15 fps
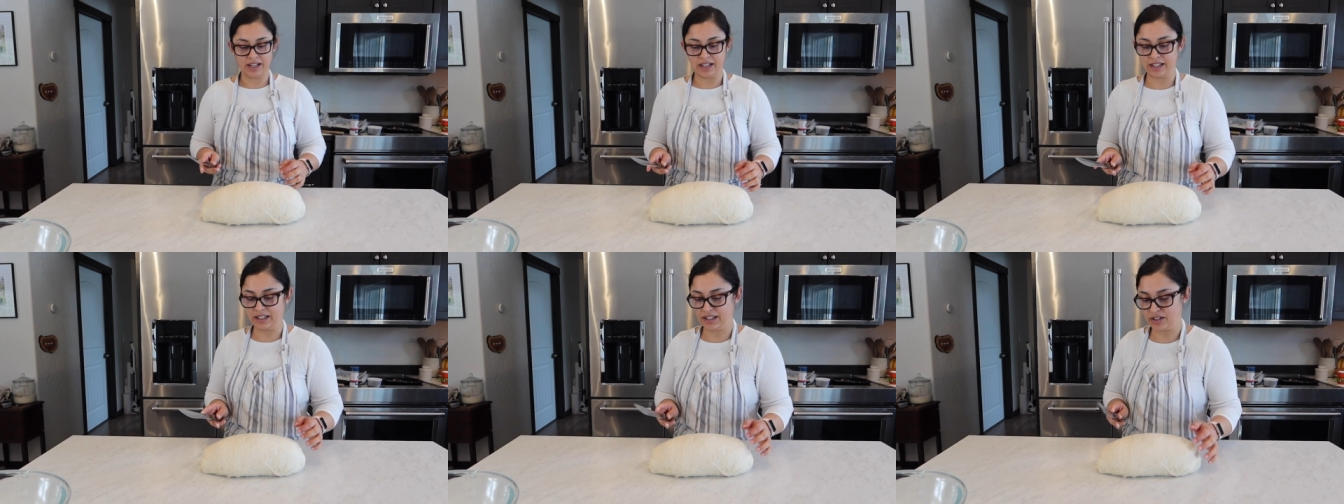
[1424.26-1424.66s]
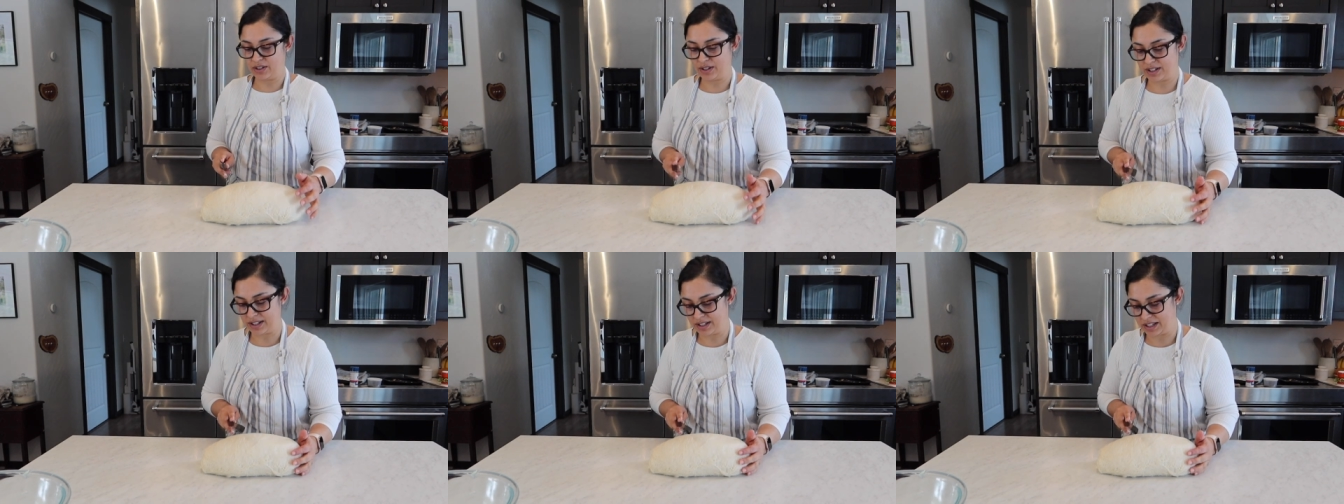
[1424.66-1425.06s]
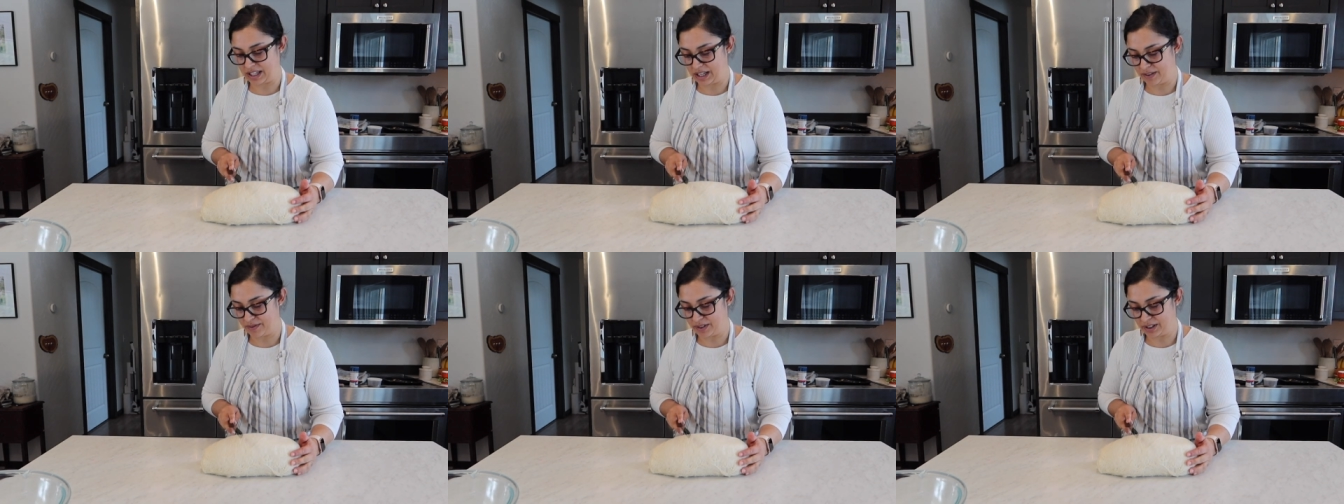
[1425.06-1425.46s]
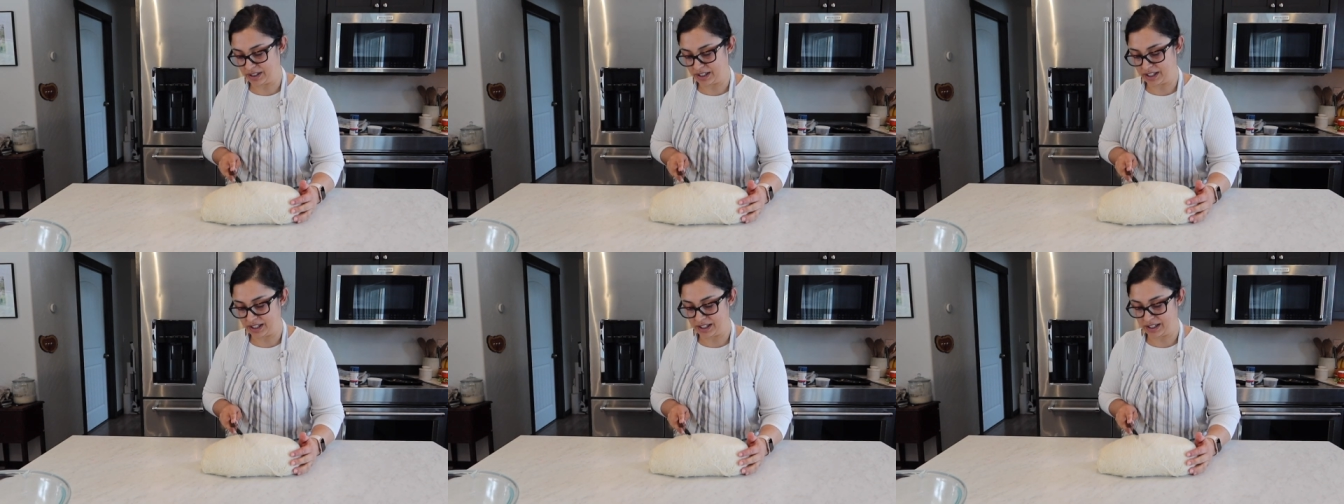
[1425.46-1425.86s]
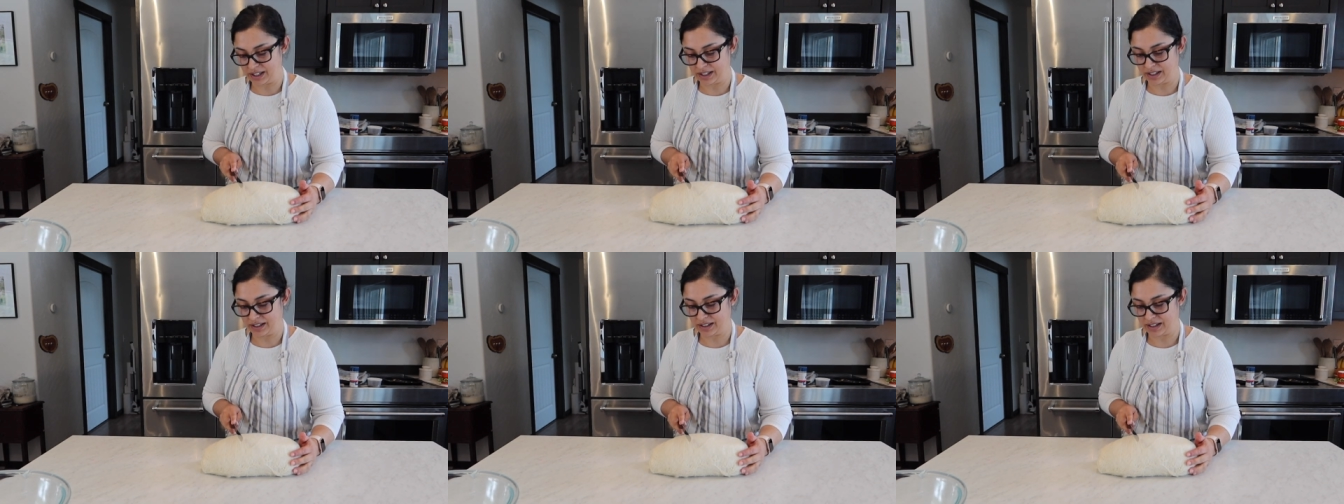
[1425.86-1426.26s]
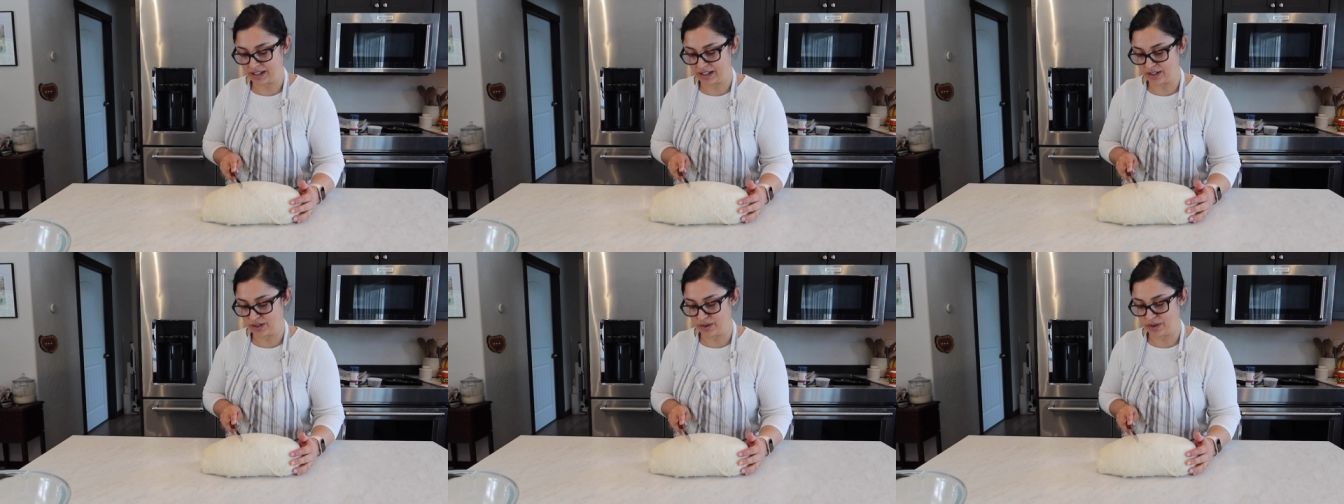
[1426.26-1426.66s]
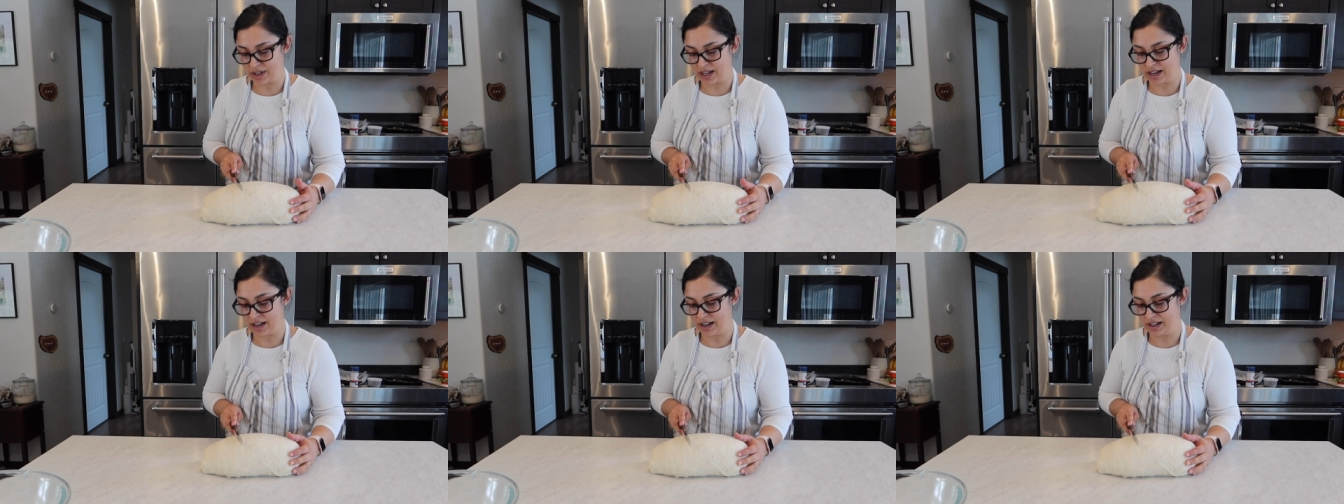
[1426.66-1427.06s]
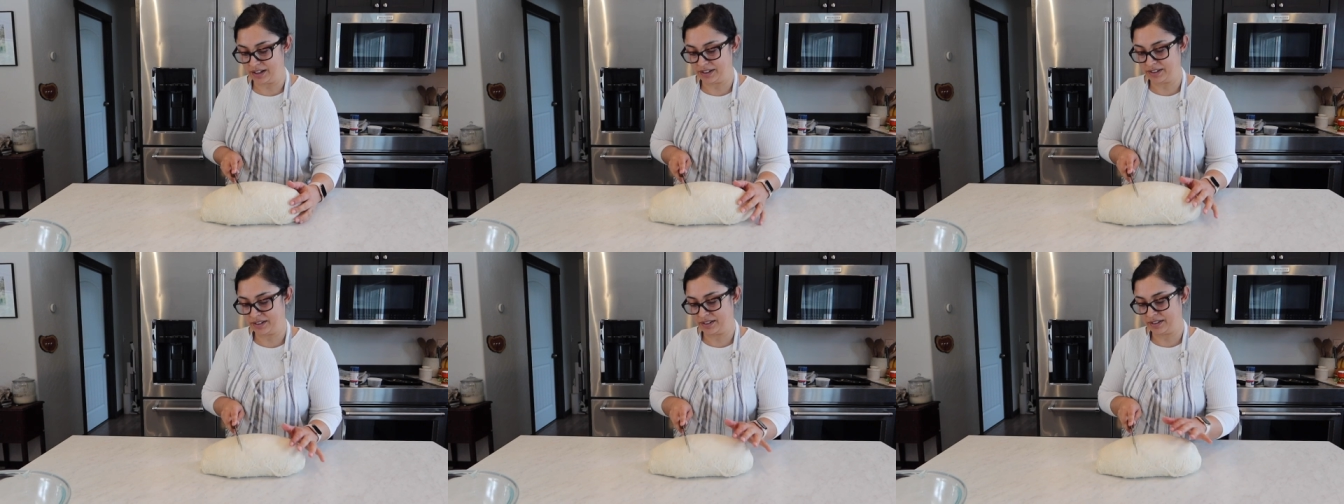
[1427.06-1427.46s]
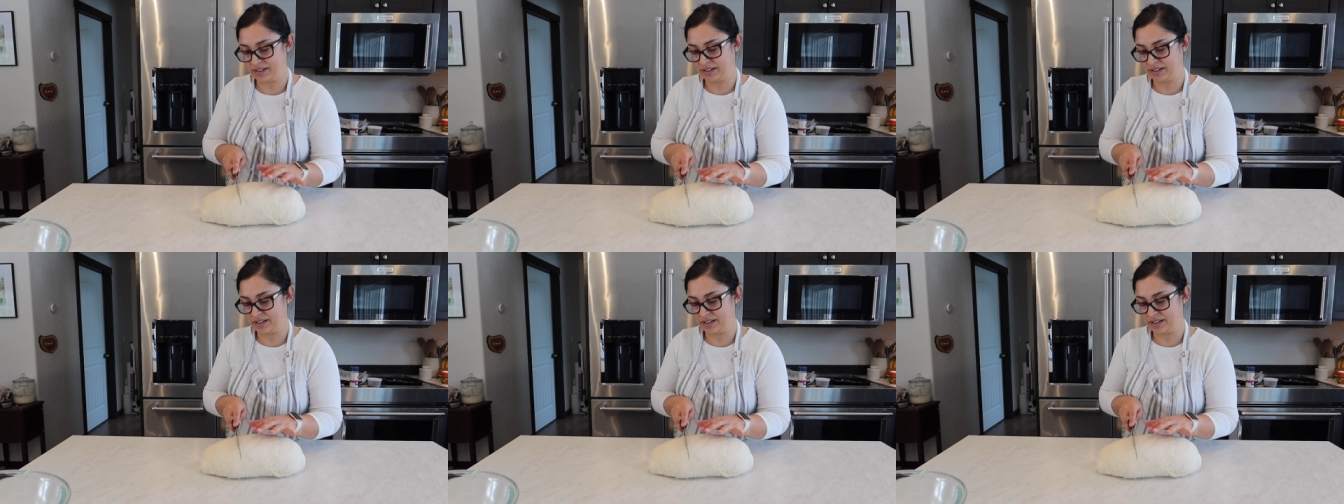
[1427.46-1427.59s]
And then just as evenly as you can,